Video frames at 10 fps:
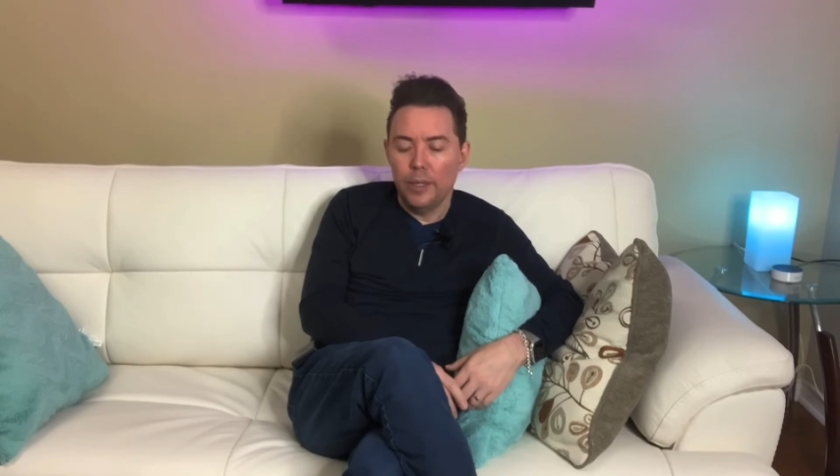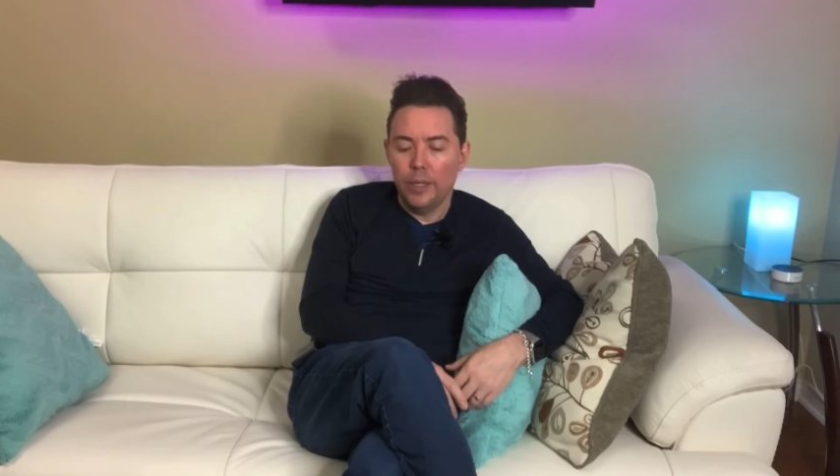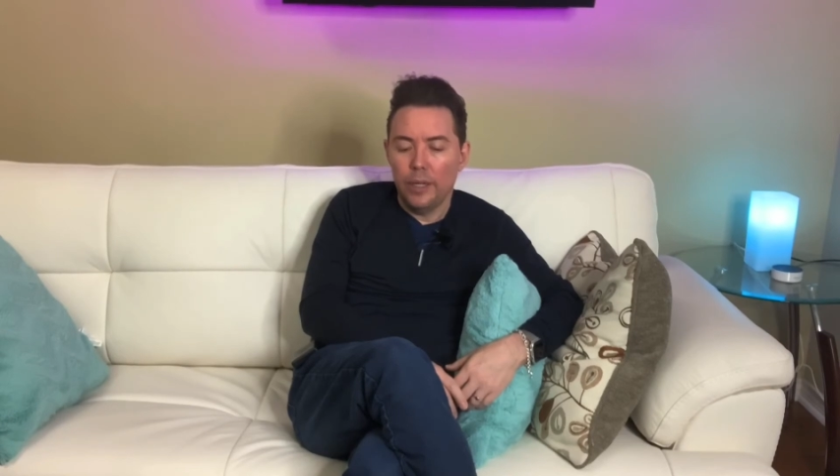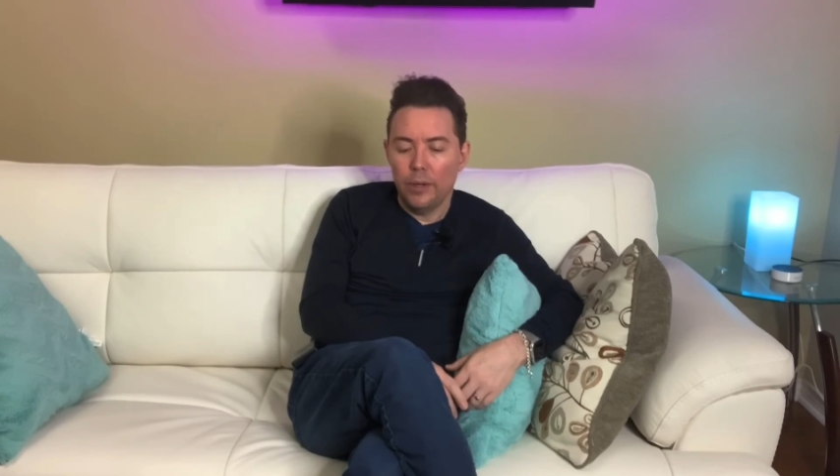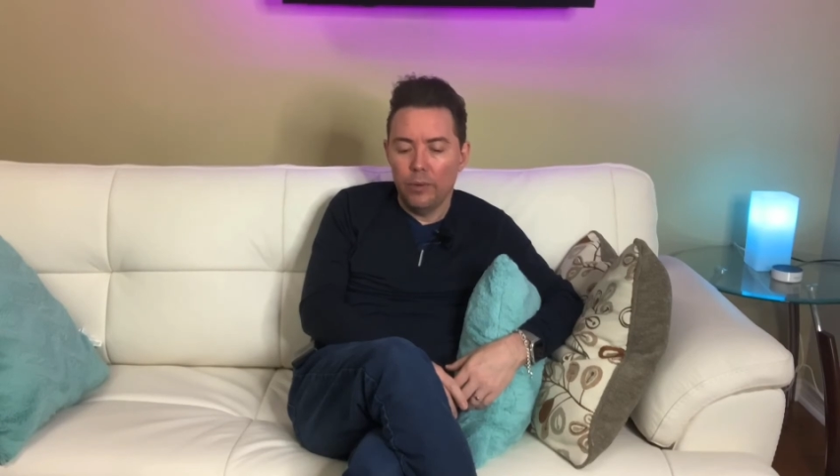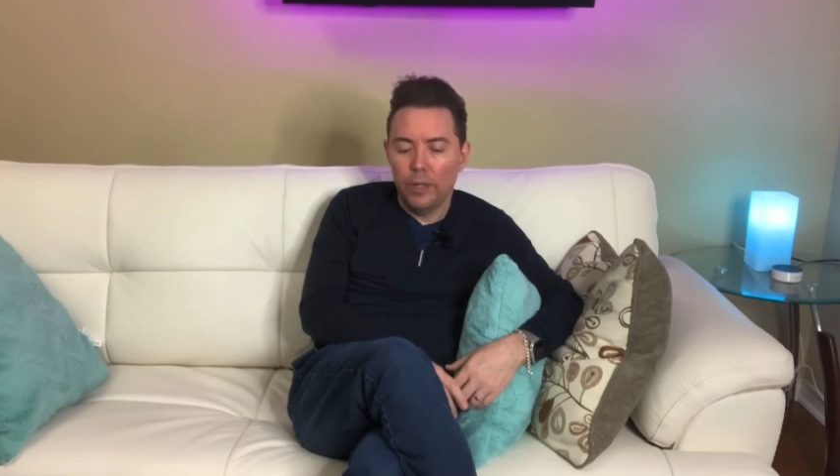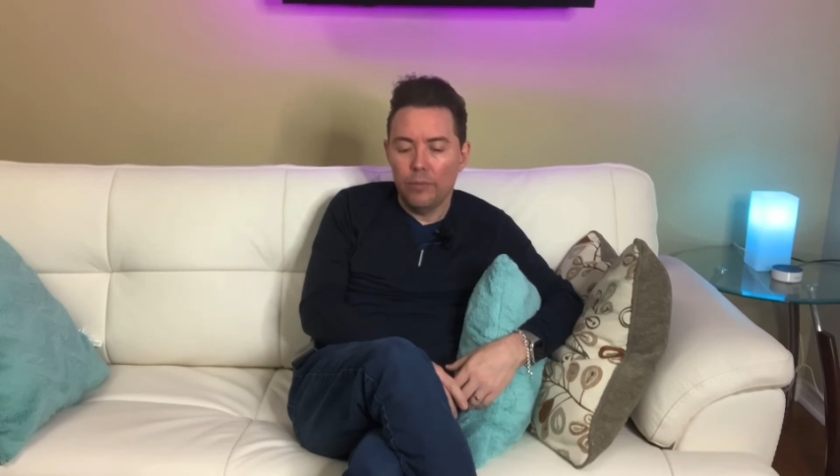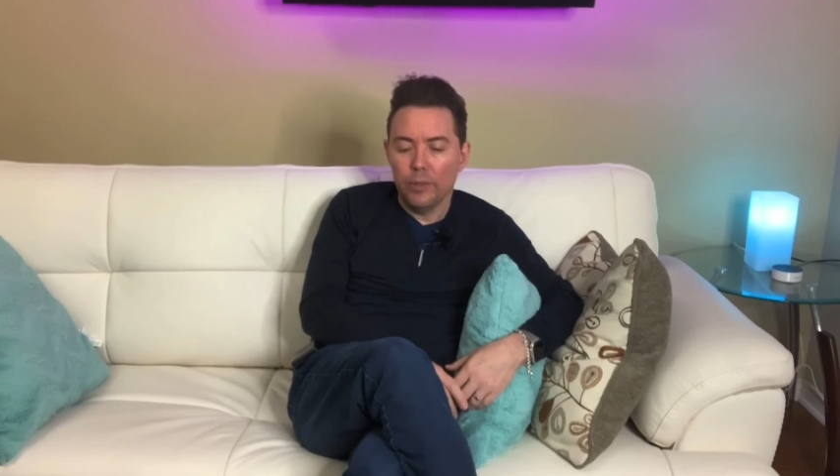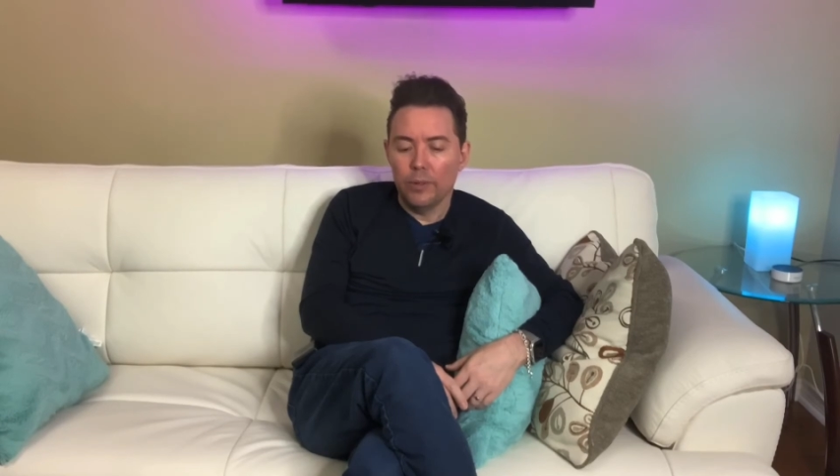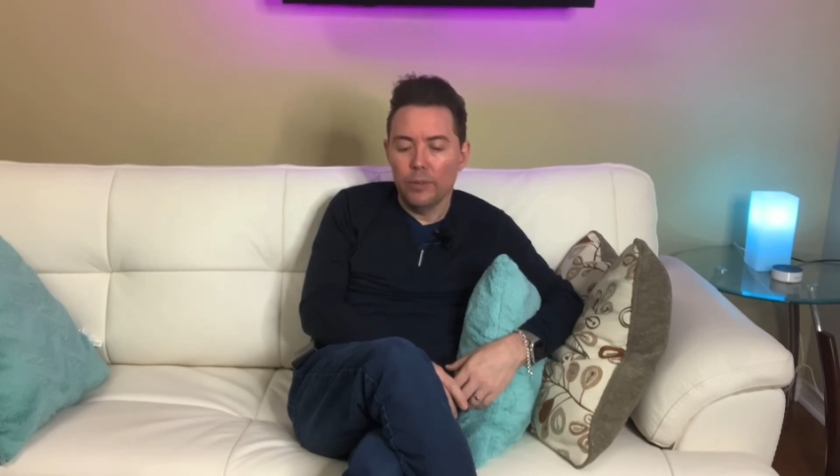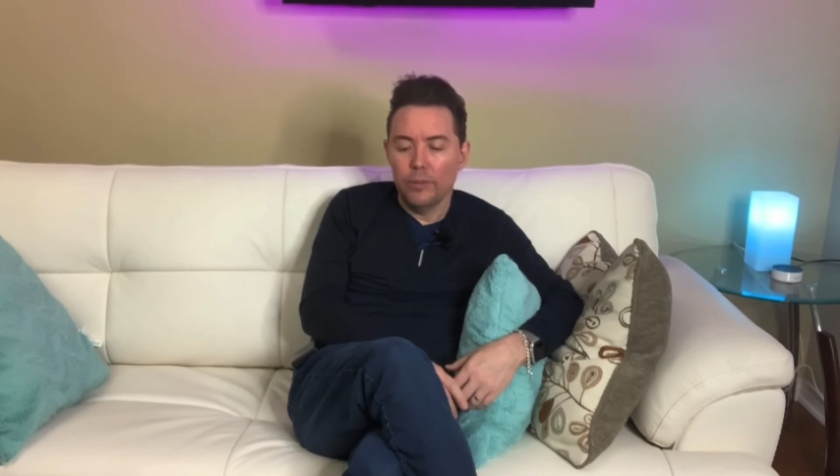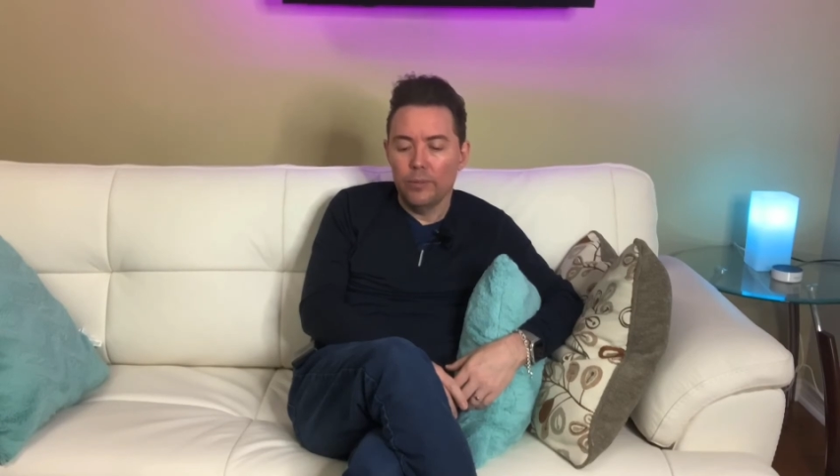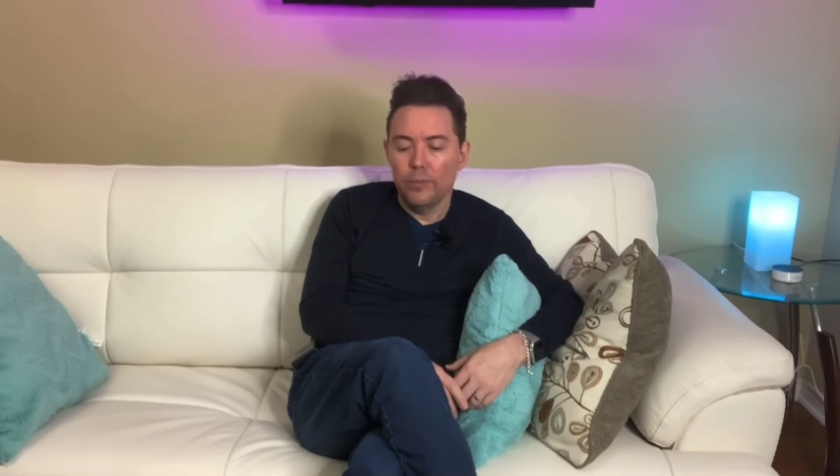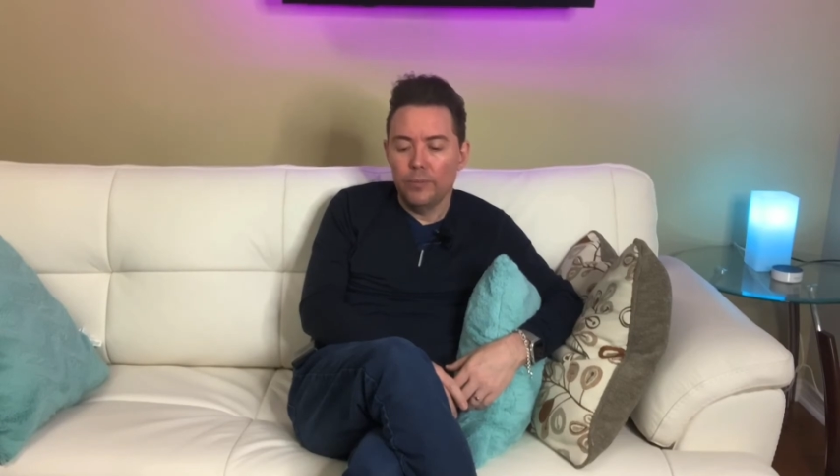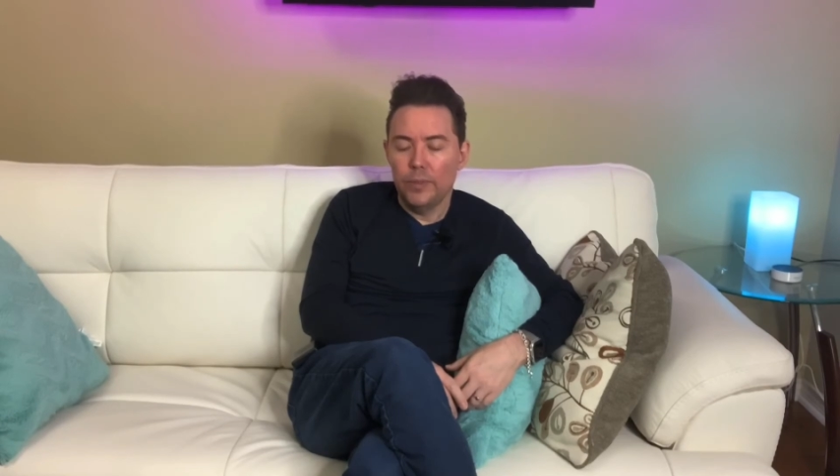However,
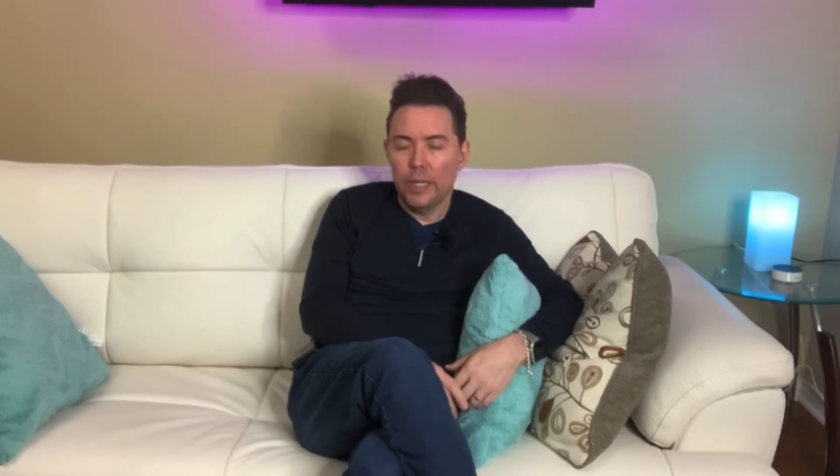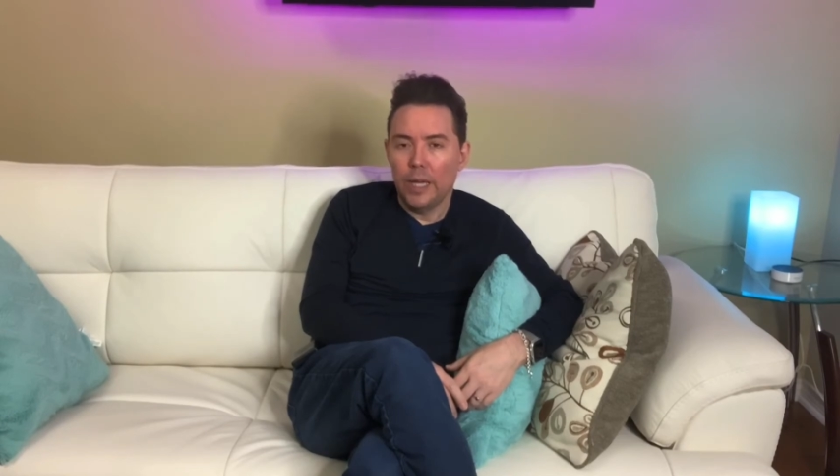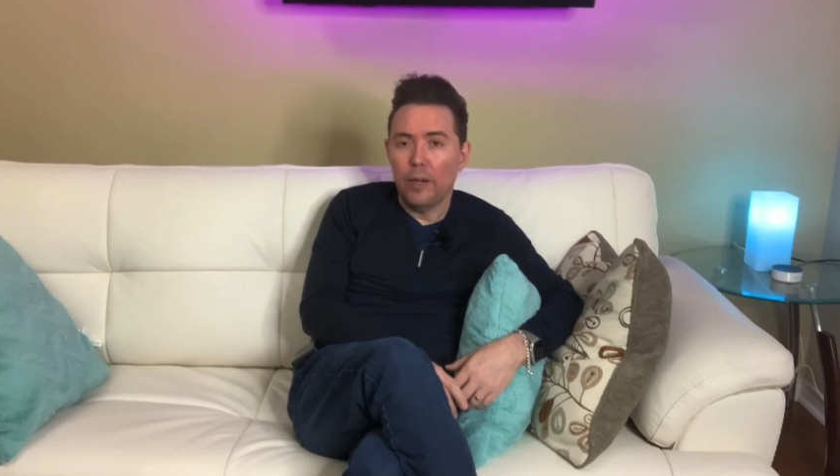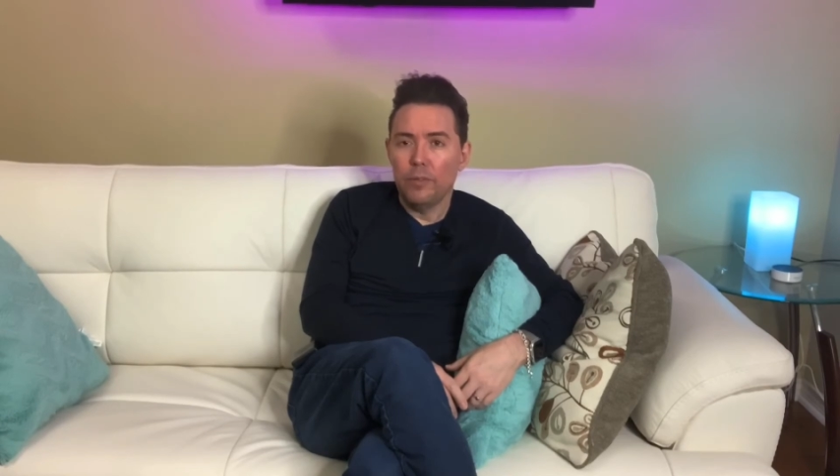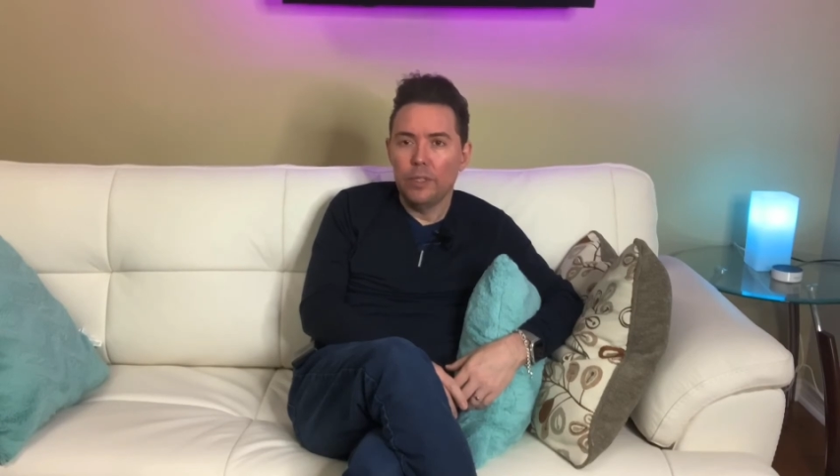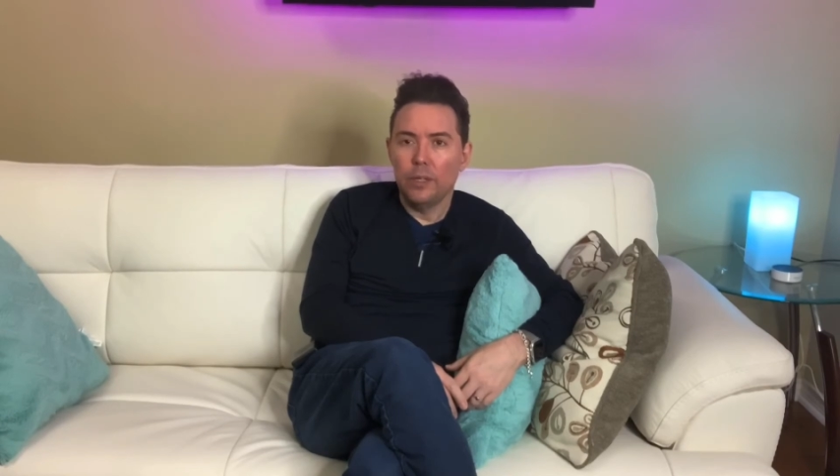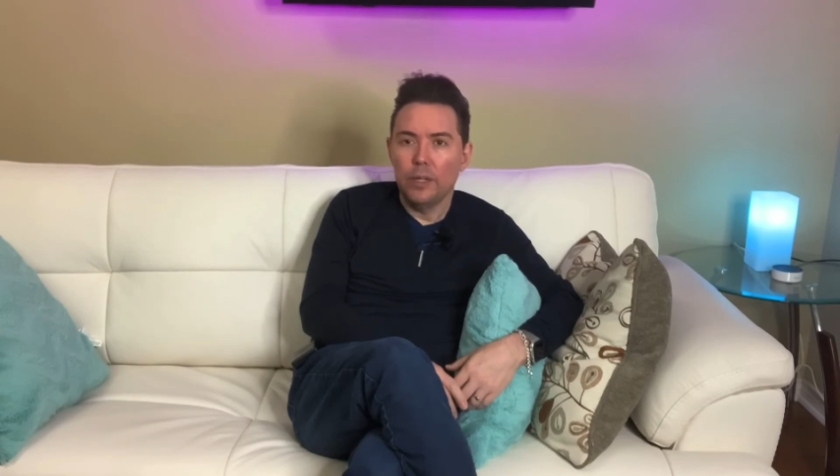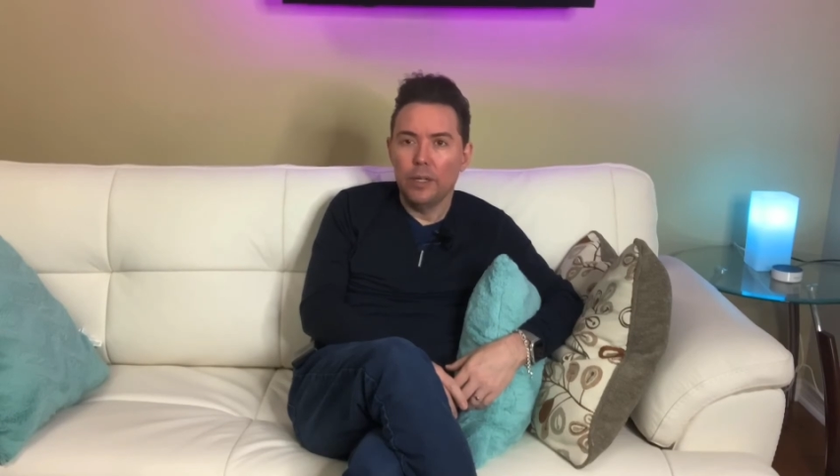they haven't done